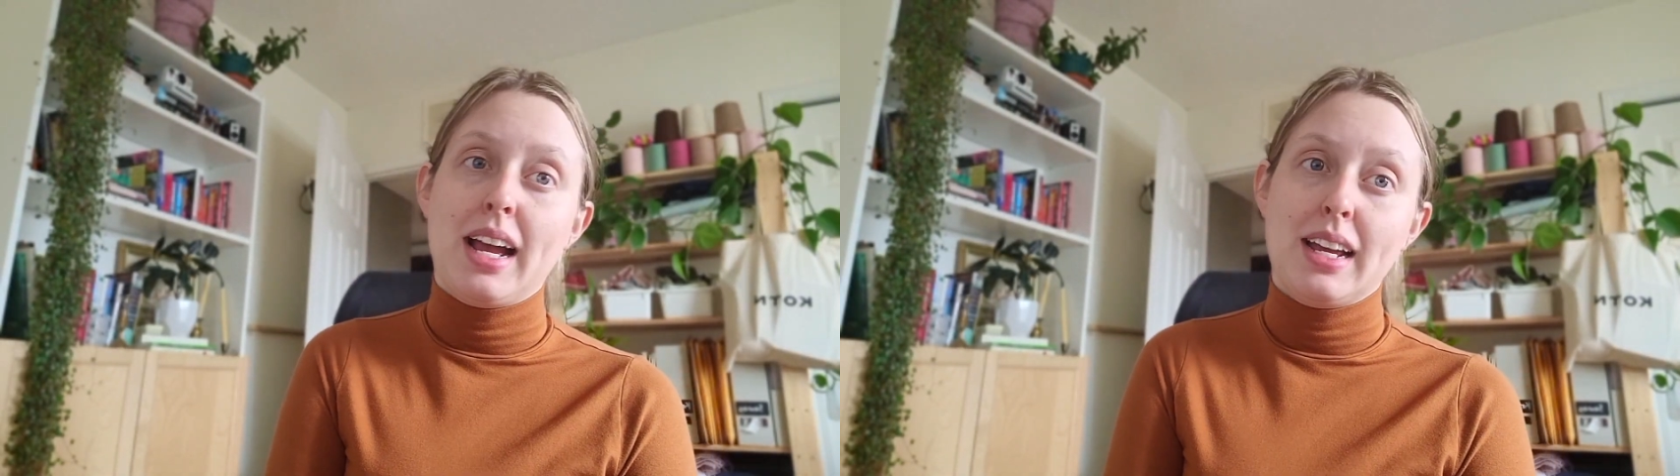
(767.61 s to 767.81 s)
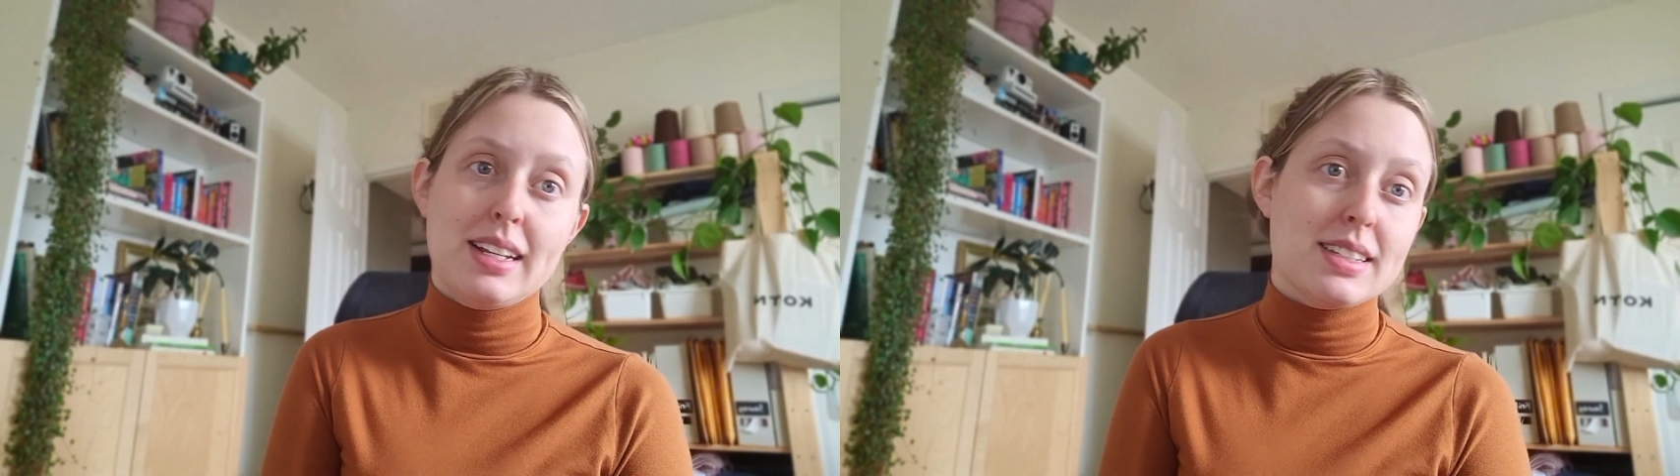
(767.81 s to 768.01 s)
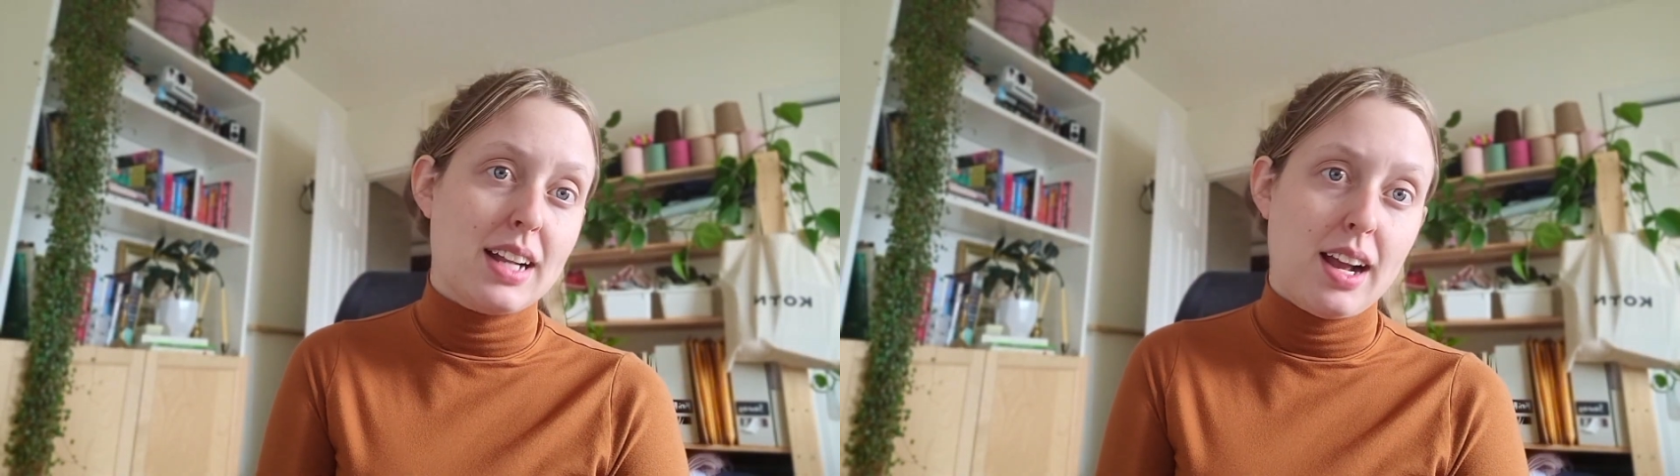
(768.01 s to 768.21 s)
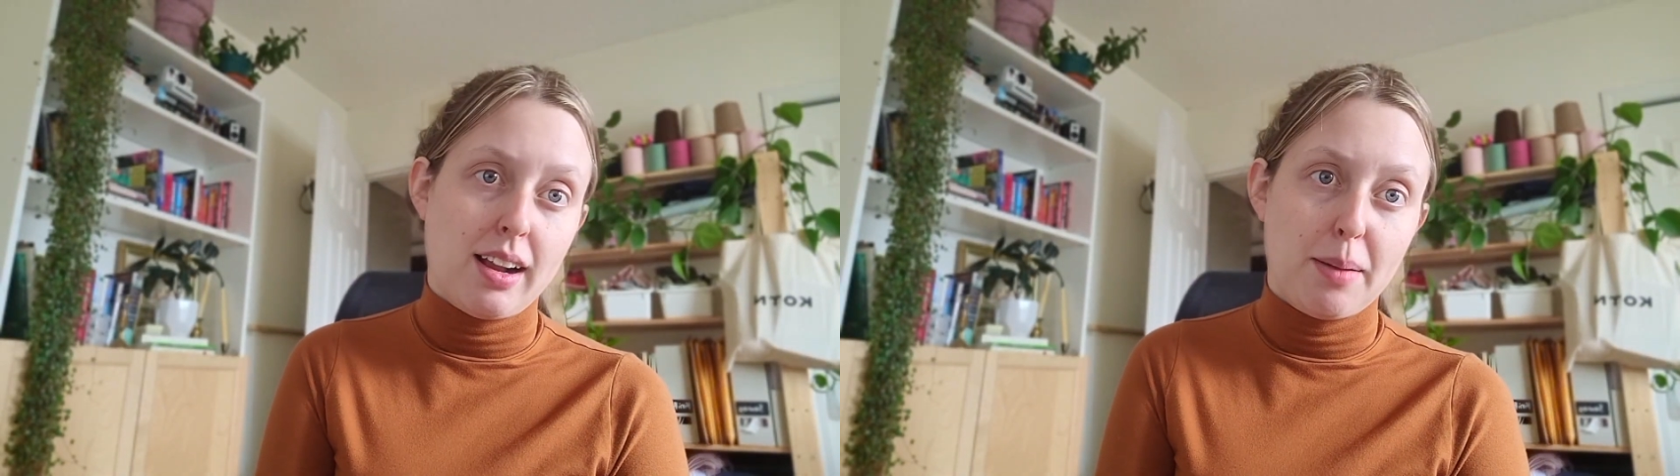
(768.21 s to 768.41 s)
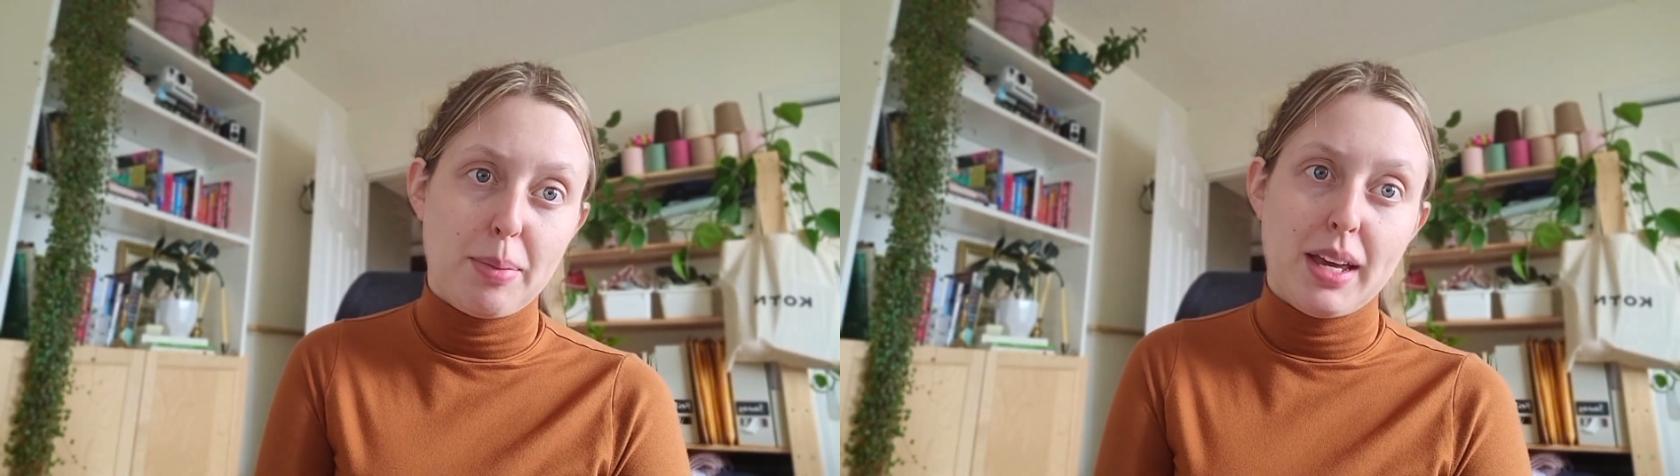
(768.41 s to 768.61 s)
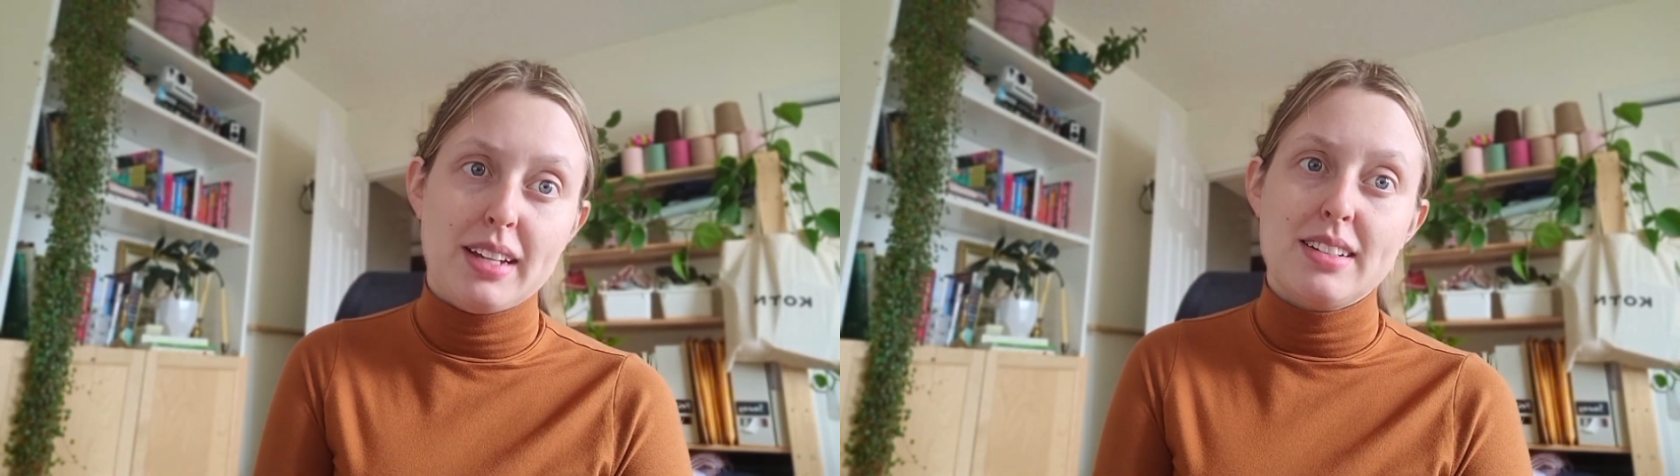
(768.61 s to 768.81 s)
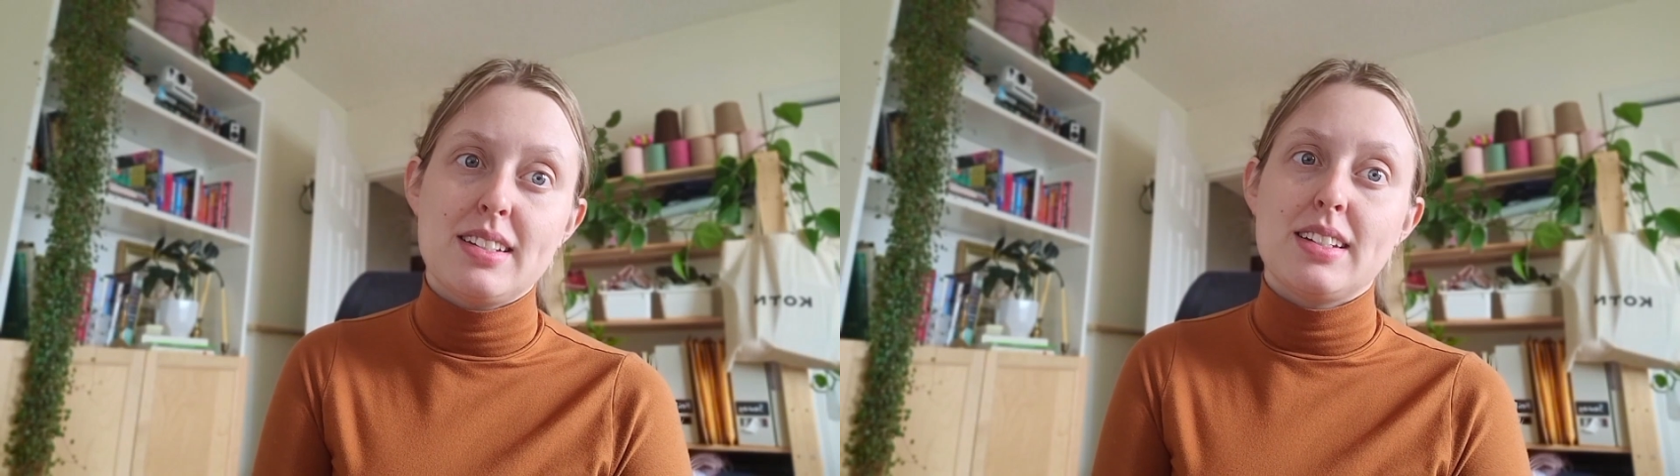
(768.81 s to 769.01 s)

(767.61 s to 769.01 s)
isn't hung up yet,